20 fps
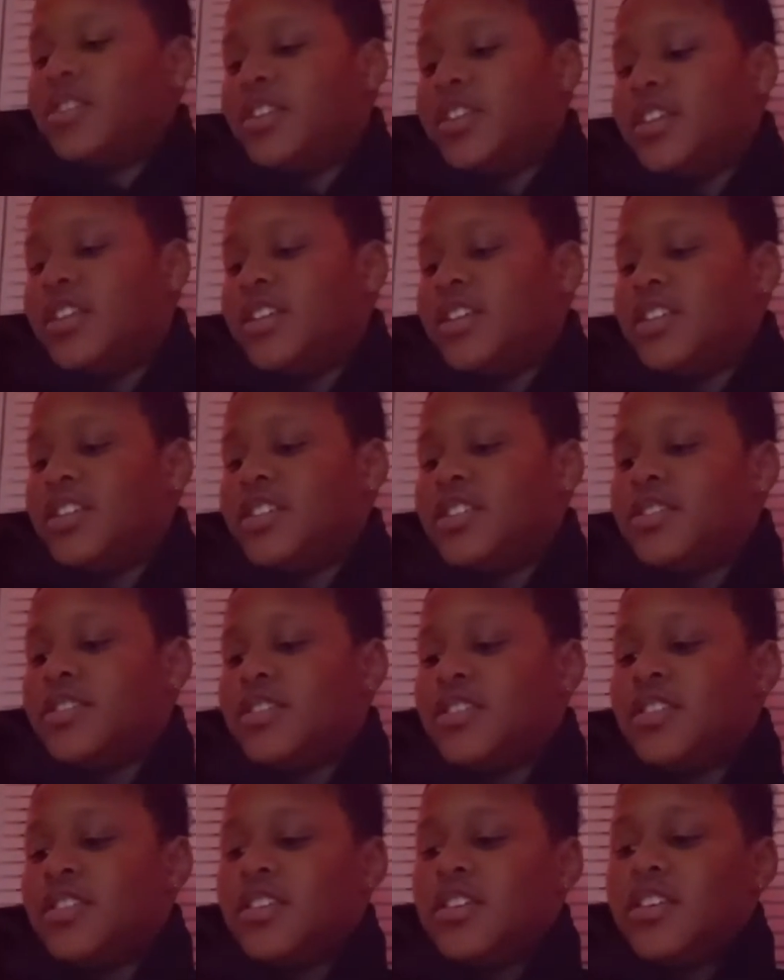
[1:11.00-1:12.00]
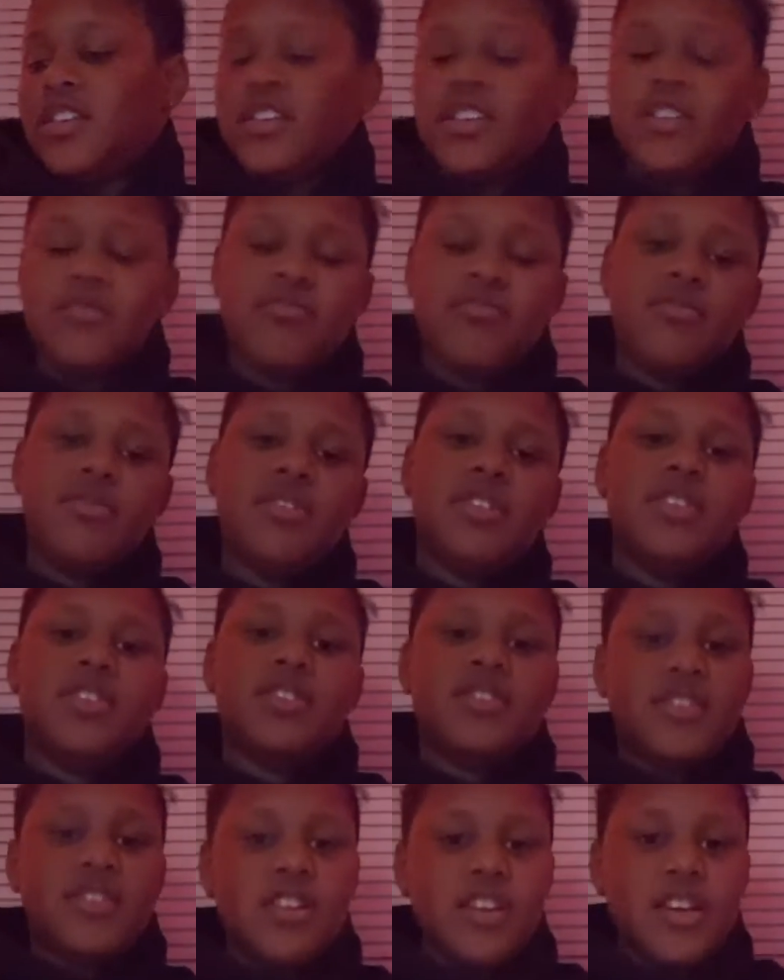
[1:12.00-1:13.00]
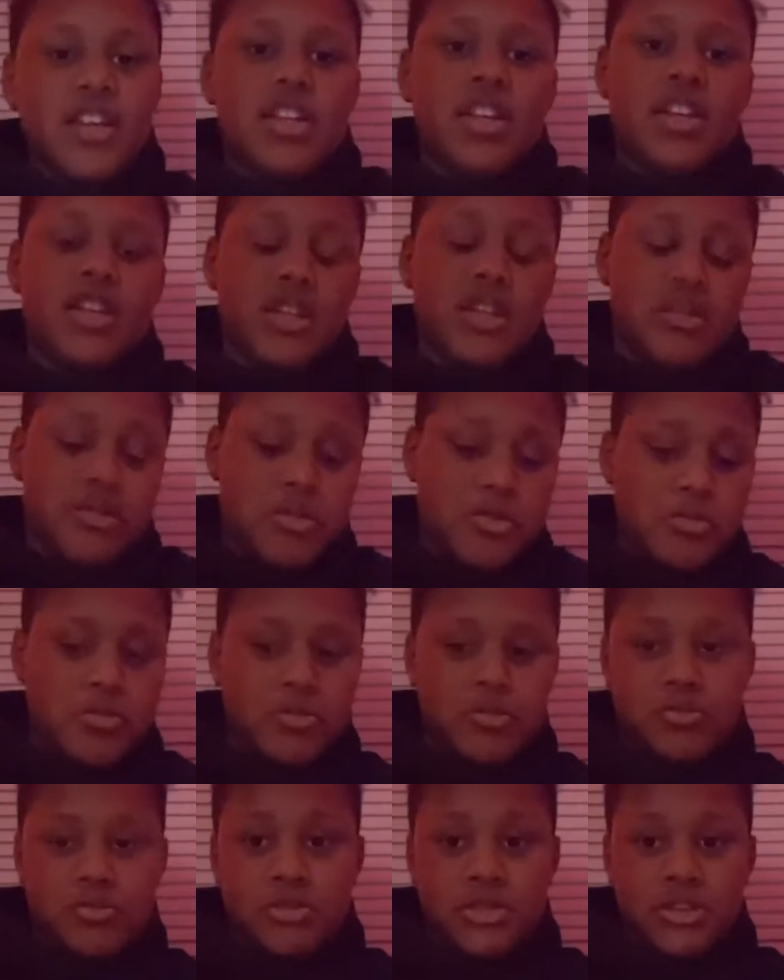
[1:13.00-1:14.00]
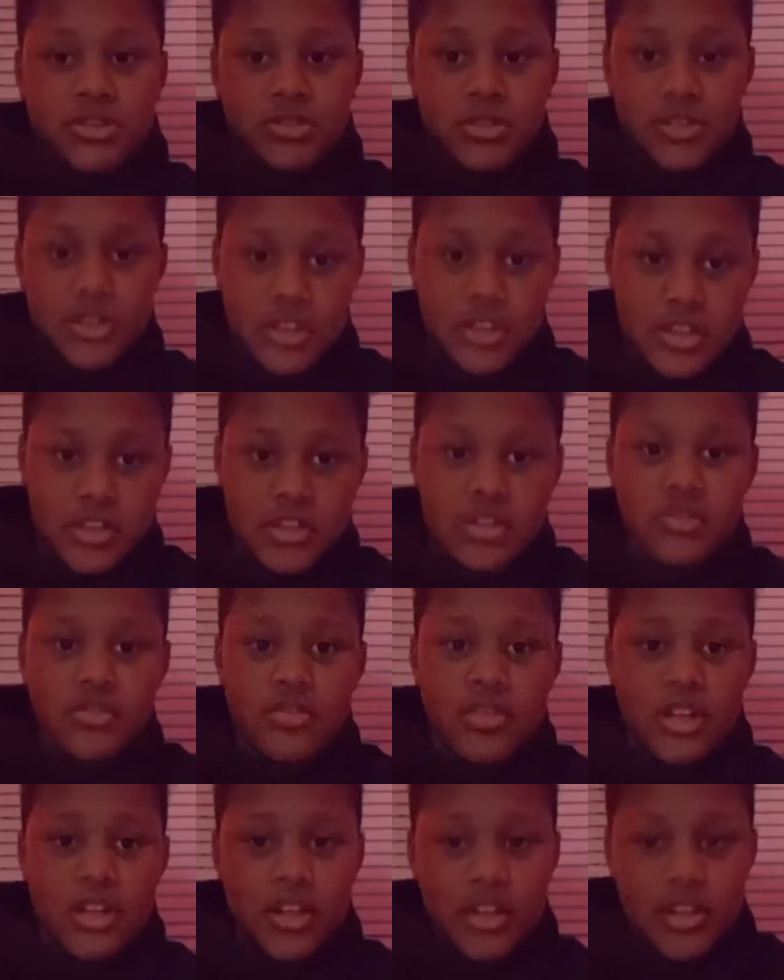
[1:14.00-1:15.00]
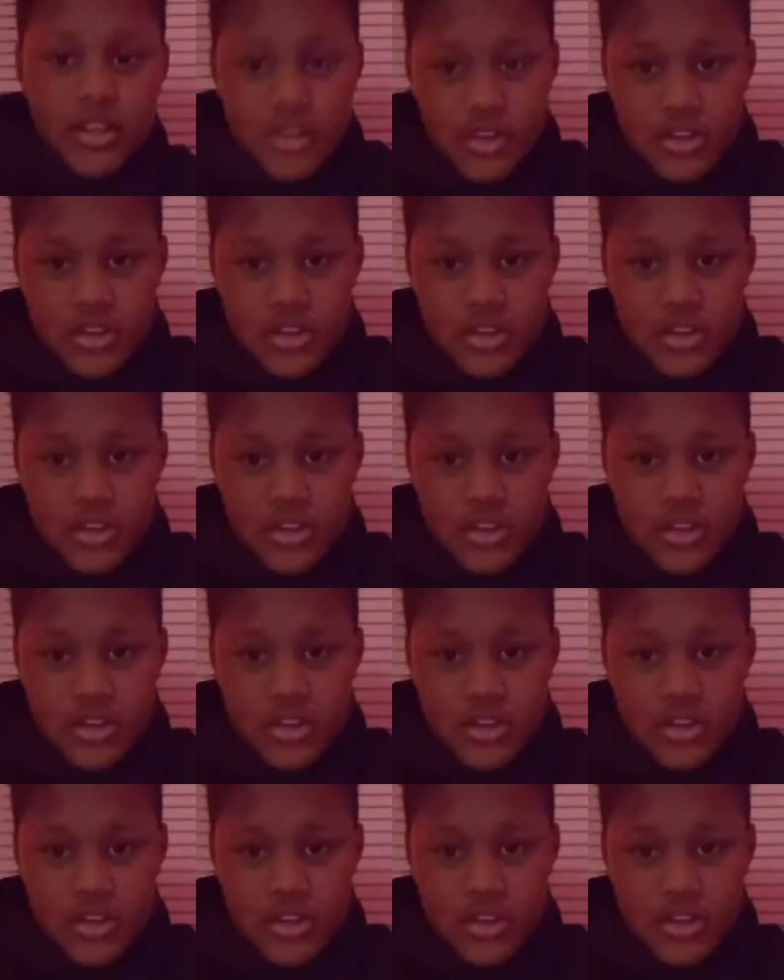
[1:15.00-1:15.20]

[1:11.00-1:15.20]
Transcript: is. Make sure y'all like, um, subscribe.